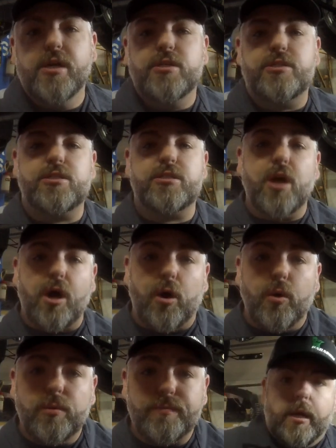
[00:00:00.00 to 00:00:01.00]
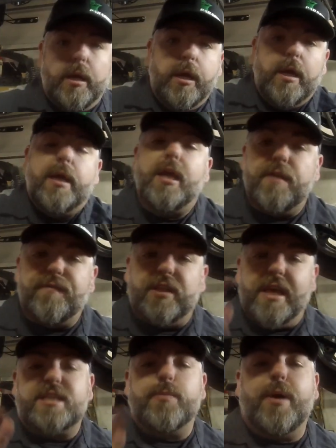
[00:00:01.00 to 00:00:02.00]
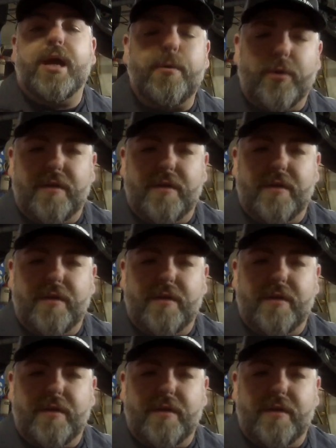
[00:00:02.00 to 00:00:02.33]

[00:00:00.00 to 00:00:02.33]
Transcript: So, if you'd like to buy one